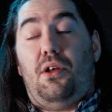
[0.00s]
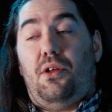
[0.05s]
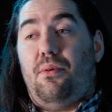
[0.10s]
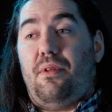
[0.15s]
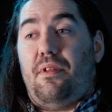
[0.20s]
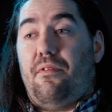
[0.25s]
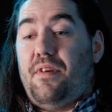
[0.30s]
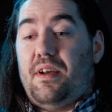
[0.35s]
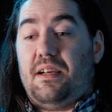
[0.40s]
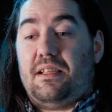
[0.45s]
You
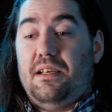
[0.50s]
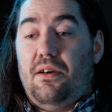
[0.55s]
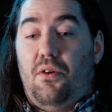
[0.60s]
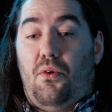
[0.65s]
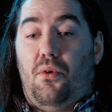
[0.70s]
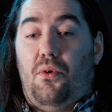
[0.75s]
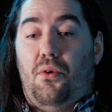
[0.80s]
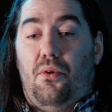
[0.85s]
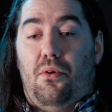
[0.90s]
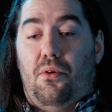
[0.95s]
either fix it
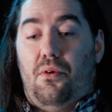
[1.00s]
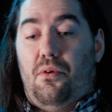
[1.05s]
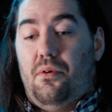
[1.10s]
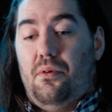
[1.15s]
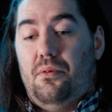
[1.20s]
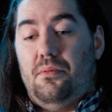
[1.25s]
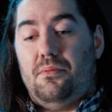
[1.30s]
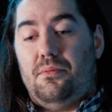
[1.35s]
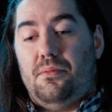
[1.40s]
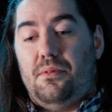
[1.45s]

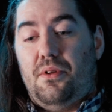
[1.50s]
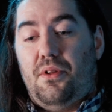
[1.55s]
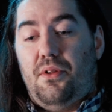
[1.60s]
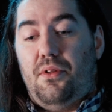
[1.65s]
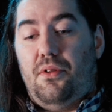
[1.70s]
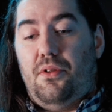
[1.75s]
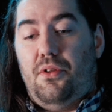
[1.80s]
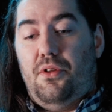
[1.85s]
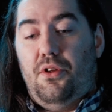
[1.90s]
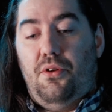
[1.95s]
or
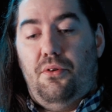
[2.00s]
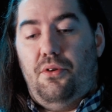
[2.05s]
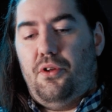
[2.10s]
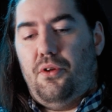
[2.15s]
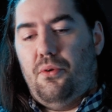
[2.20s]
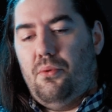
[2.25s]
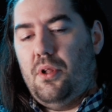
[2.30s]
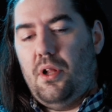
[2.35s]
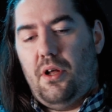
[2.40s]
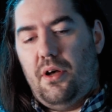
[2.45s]
you,
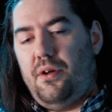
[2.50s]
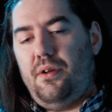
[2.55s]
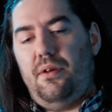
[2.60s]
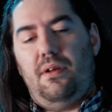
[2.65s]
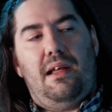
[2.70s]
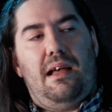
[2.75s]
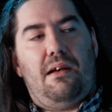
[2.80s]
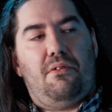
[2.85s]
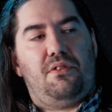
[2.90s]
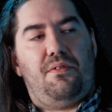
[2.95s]
you
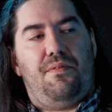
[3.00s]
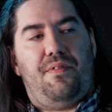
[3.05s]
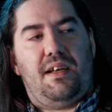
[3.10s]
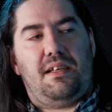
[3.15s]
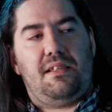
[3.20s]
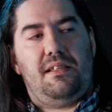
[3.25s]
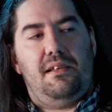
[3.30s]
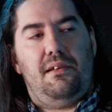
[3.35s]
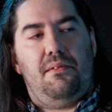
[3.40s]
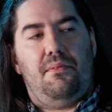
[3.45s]
learn how to
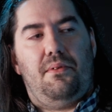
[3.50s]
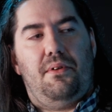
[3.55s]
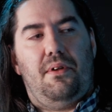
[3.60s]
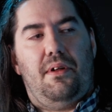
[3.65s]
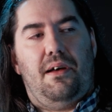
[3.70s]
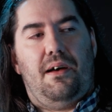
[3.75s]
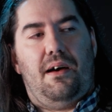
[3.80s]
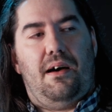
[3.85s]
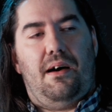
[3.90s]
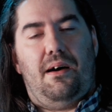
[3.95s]
fix it.
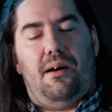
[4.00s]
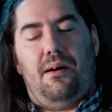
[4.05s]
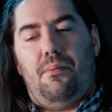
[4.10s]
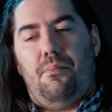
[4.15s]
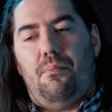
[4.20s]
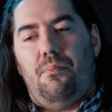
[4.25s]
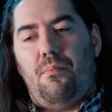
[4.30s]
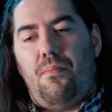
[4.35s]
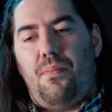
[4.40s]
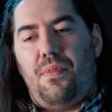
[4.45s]
Mm-hmm.
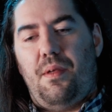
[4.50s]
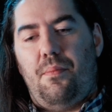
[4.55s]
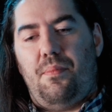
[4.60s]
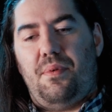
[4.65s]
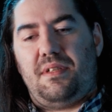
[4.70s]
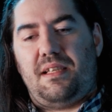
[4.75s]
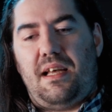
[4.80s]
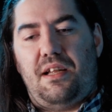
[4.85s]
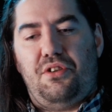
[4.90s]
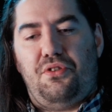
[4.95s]
Um, the
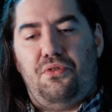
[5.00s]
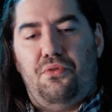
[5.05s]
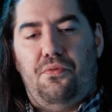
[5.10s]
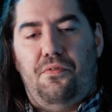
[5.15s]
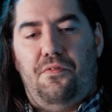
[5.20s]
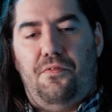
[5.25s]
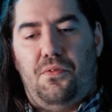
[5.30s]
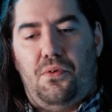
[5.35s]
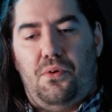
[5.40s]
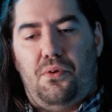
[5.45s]

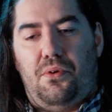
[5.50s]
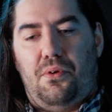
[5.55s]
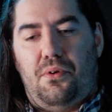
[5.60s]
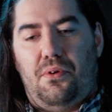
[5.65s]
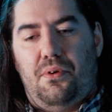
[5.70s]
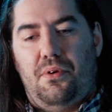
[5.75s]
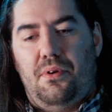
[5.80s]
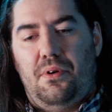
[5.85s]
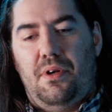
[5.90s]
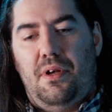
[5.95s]
potential
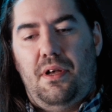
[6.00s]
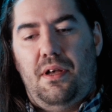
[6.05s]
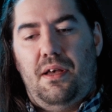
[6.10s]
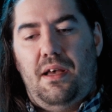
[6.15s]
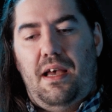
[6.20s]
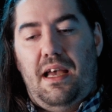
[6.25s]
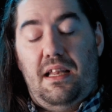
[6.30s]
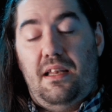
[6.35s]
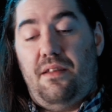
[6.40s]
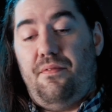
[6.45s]
for
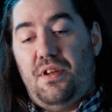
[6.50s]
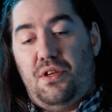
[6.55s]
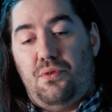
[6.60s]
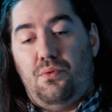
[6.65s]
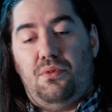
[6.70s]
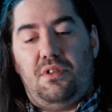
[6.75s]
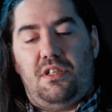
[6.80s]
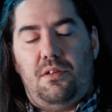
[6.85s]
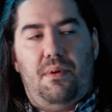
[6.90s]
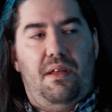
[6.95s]

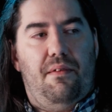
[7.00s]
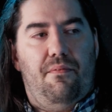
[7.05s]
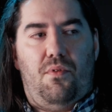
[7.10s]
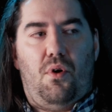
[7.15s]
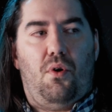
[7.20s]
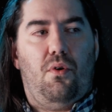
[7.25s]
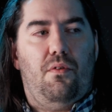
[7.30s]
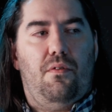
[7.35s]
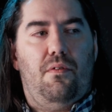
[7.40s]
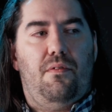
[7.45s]
individuals to be
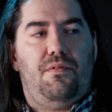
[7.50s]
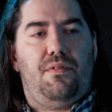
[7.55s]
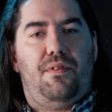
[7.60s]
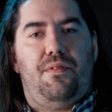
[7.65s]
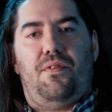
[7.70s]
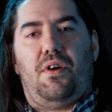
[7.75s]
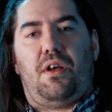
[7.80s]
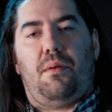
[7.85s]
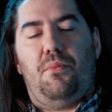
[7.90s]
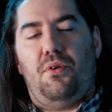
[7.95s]
involved,
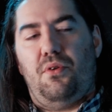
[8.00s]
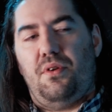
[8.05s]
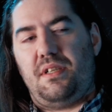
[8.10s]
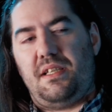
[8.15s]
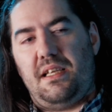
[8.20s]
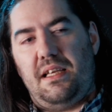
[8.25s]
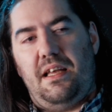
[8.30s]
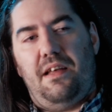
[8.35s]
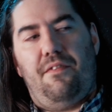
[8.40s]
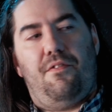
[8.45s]
for
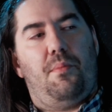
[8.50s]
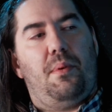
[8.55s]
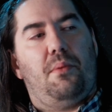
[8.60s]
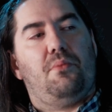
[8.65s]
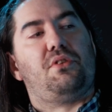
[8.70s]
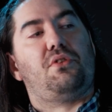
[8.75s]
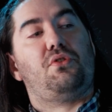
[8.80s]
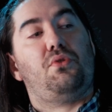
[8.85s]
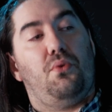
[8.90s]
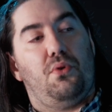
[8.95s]
community, for
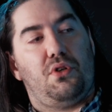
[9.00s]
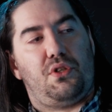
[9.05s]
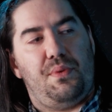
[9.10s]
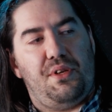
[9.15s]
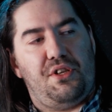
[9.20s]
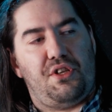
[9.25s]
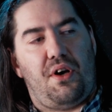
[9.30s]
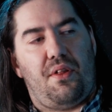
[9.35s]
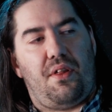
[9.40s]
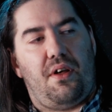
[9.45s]
people to talk to
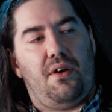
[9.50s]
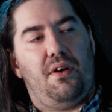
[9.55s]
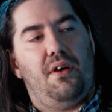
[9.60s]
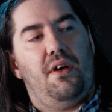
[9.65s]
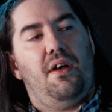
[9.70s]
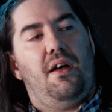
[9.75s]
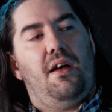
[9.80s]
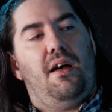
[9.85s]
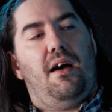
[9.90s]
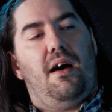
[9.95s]
each other,
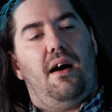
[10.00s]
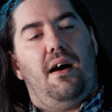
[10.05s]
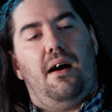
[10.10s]
yeah.